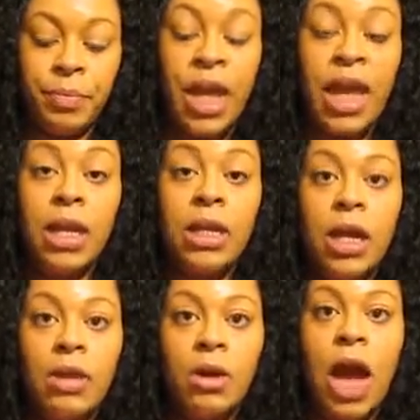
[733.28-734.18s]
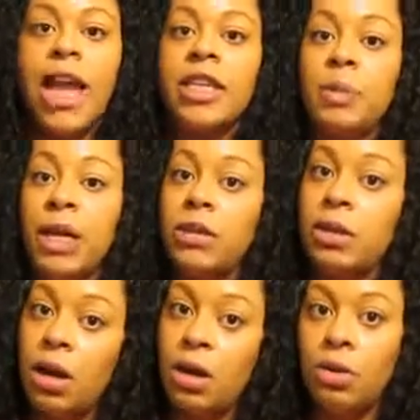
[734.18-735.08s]
And another, I explained to
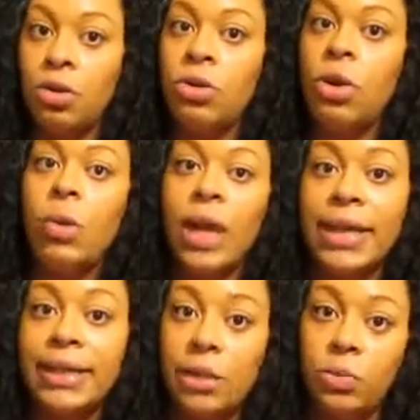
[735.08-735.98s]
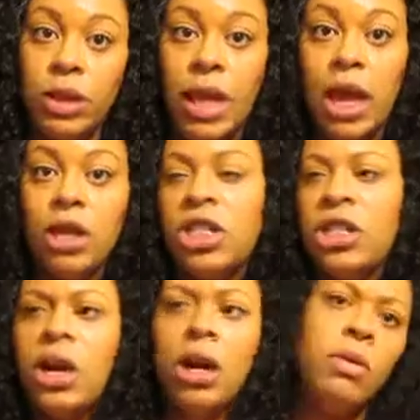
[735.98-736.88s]
her, you know, what I did with the hair. She's
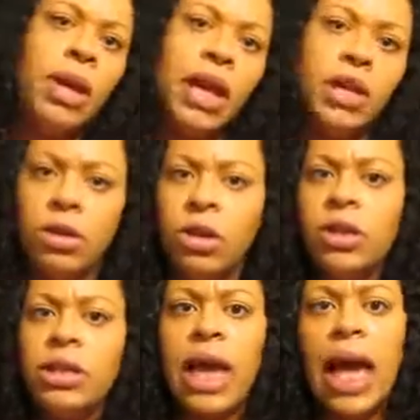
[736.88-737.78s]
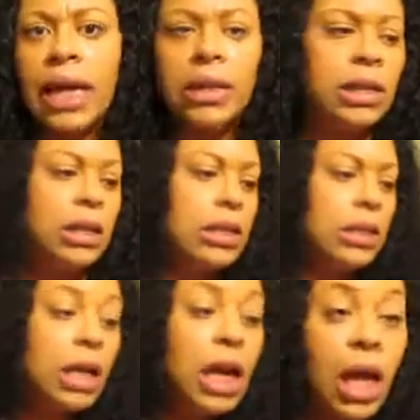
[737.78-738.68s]
like, oh yeah, you know, you could dye it, da da da
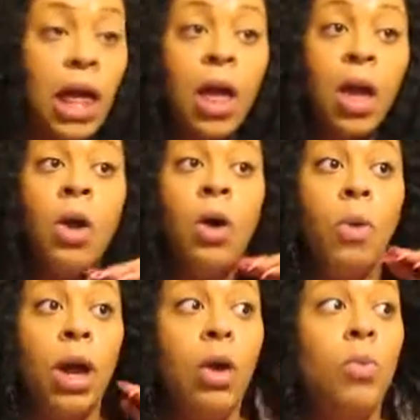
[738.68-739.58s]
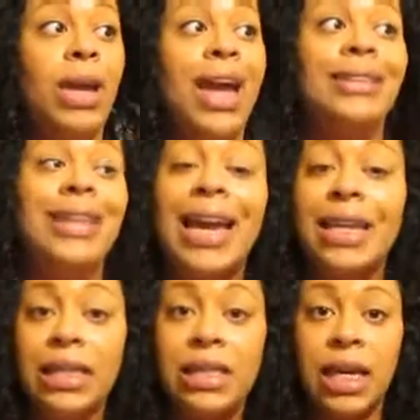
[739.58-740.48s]
da da. Well, when I dyed
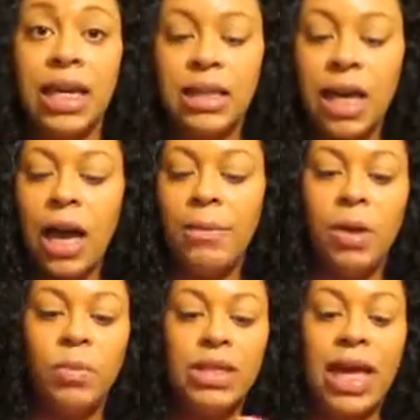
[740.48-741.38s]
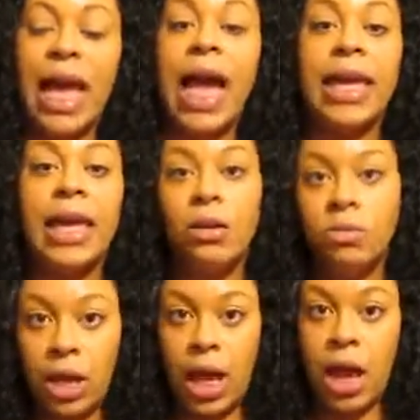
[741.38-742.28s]
it the second time, it was like I
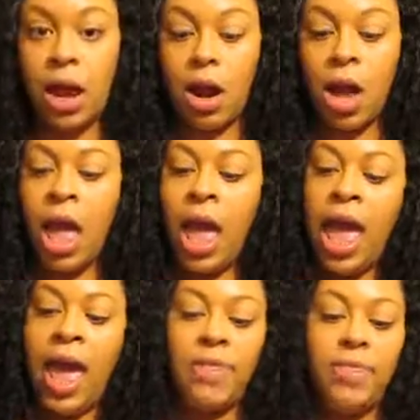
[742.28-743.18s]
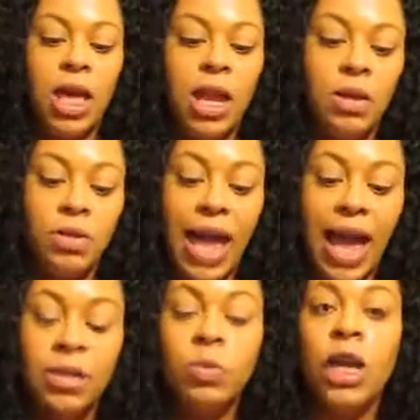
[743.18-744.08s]
killed the hair. And then
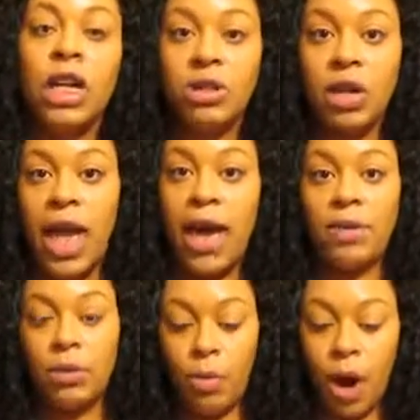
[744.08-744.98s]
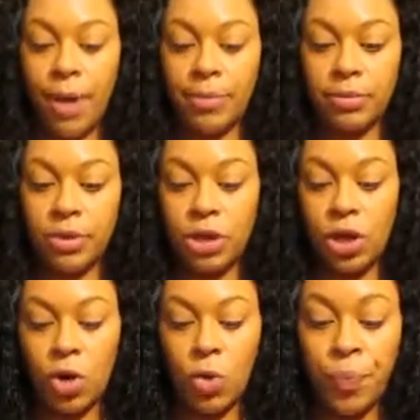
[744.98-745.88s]
that's when I started having the problems.
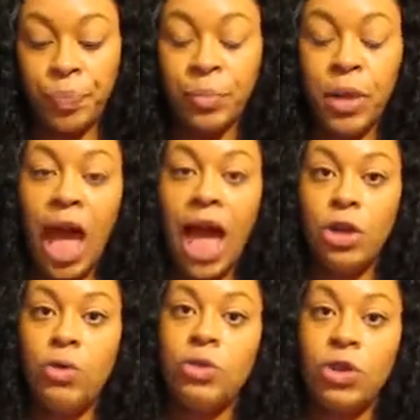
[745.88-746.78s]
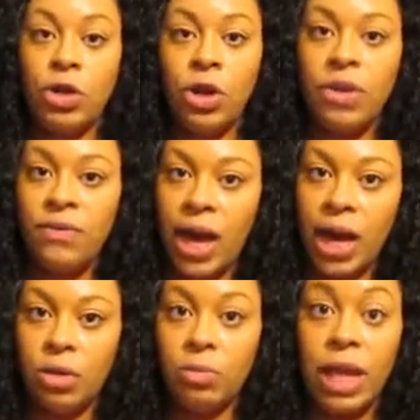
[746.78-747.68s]
So I used the 30
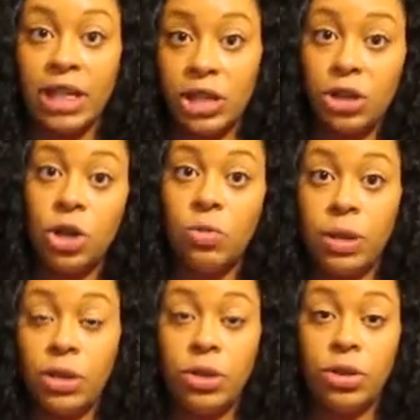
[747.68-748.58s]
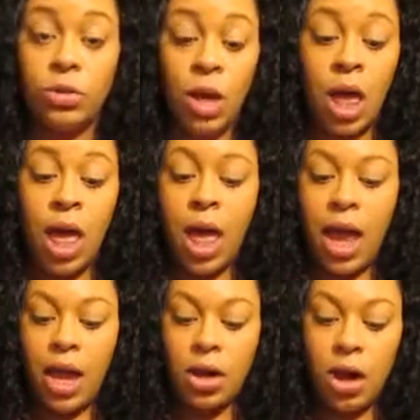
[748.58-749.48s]
volume like she told me to do.
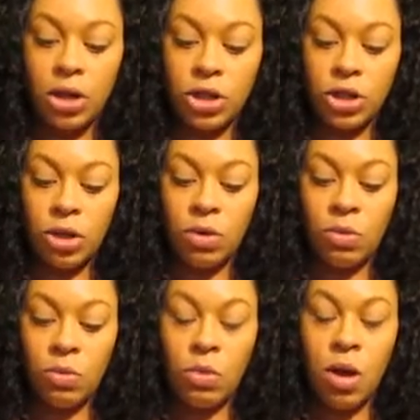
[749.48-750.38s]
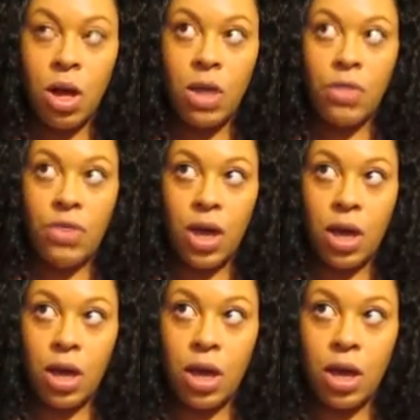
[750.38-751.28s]
And also
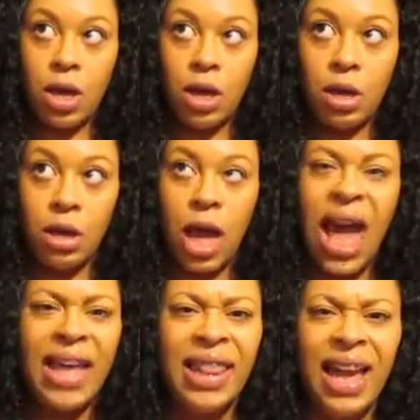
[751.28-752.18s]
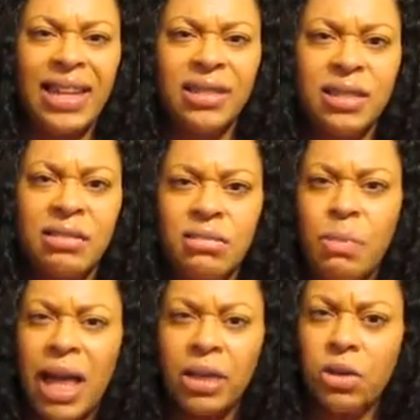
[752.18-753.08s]
the highlights
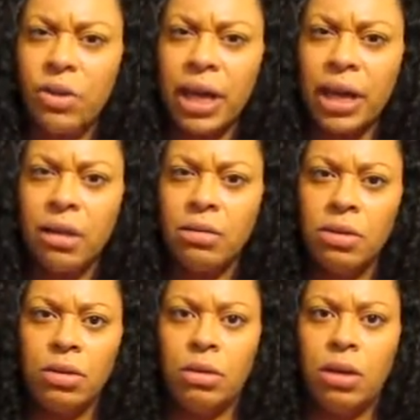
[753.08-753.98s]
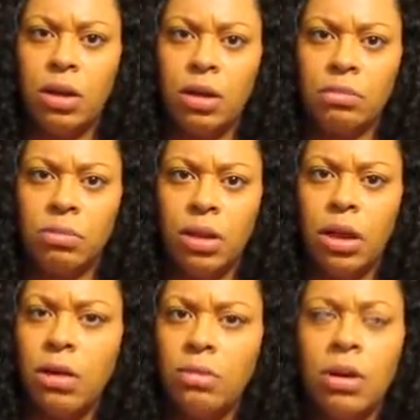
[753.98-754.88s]
by L'Oreal or
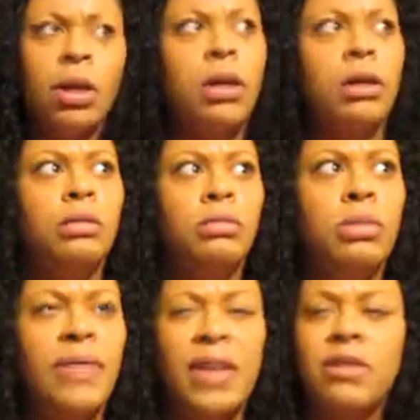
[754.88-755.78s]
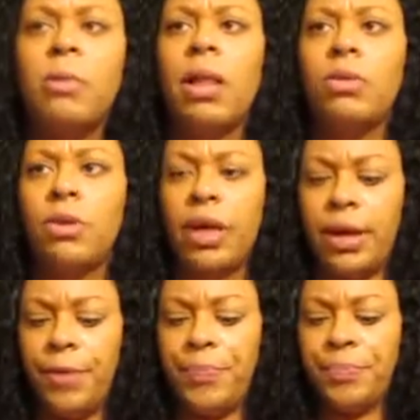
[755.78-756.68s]
Claire. I think it's by
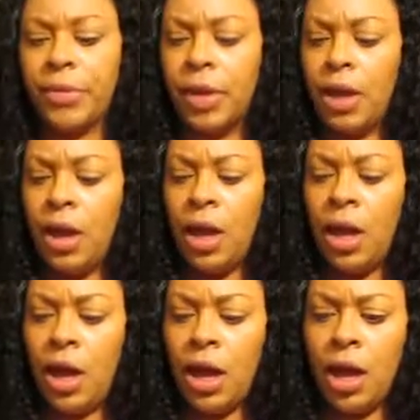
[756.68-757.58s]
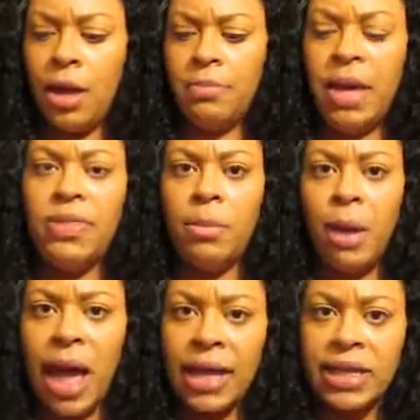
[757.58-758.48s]
L'Oreal. In the
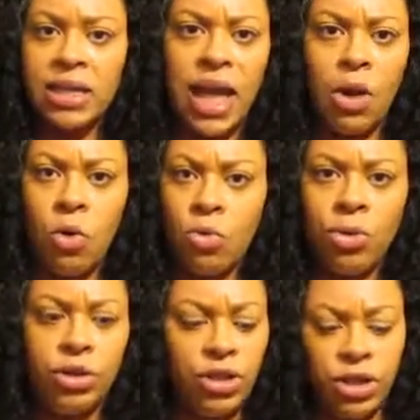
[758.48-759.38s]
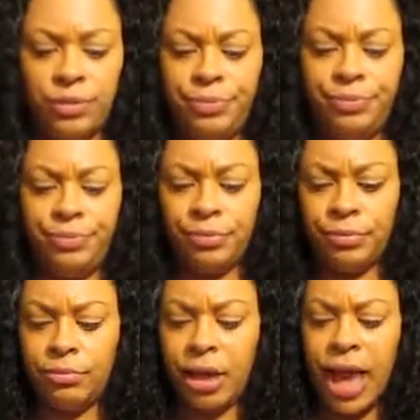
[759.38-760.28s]
box, it's like orange and
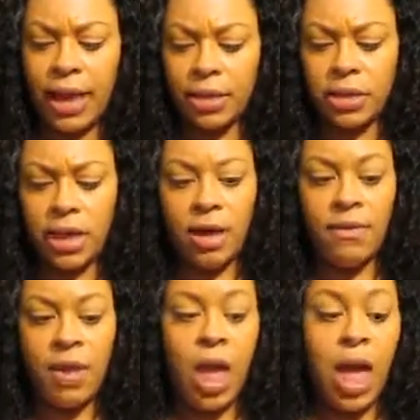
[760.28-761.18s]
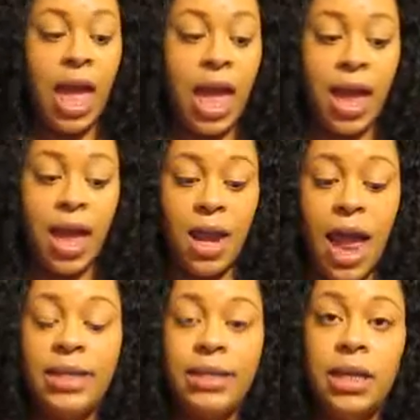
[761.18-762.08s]
black and stuff. And
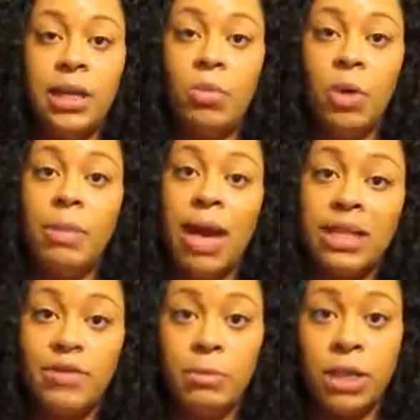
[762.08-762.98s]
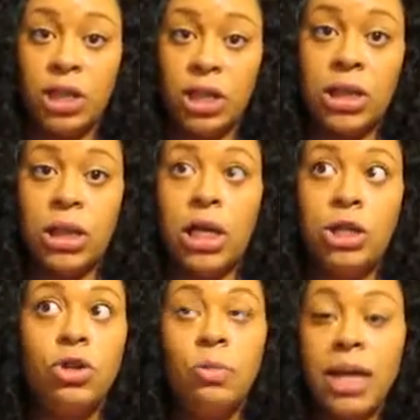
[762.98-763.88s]
I did 1 box of the magenta
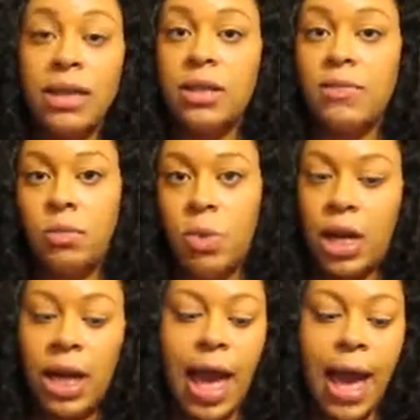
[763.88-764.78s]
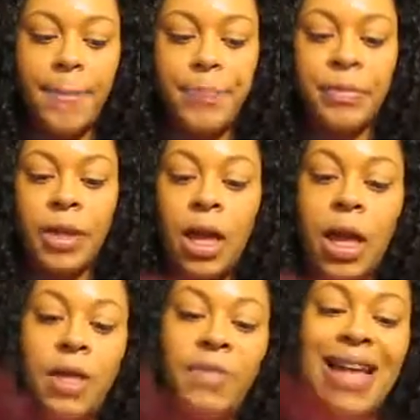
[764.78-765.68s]
and 2 boxes of the red hot.
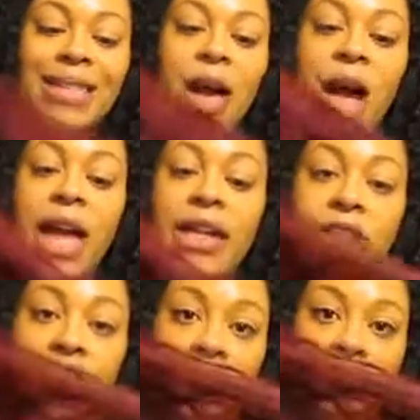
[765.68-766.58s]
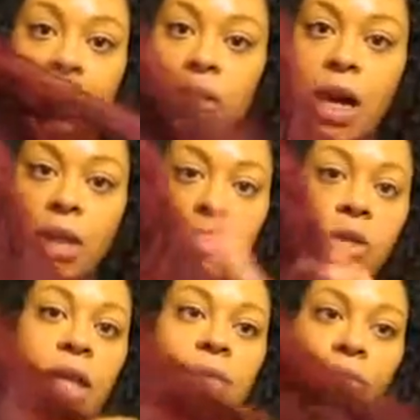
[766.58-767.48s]
That's how I achieved this color,
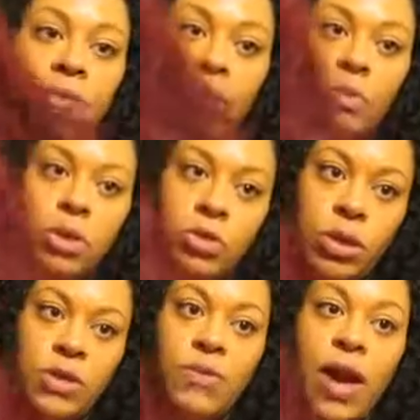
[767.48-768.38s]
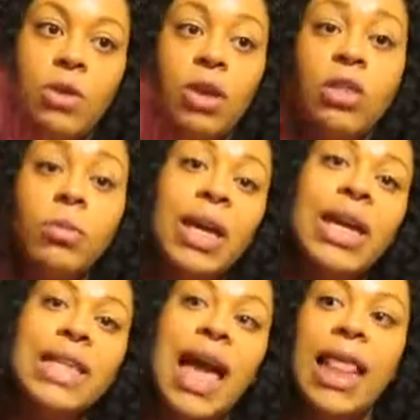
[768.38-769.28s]
which was the final color,
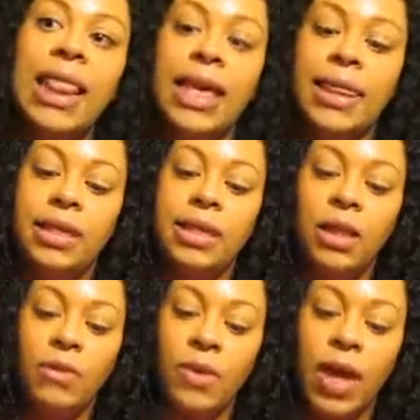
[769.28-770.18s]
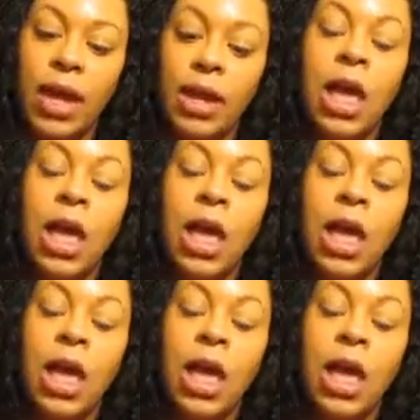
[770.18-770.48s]
because I let the cellophane,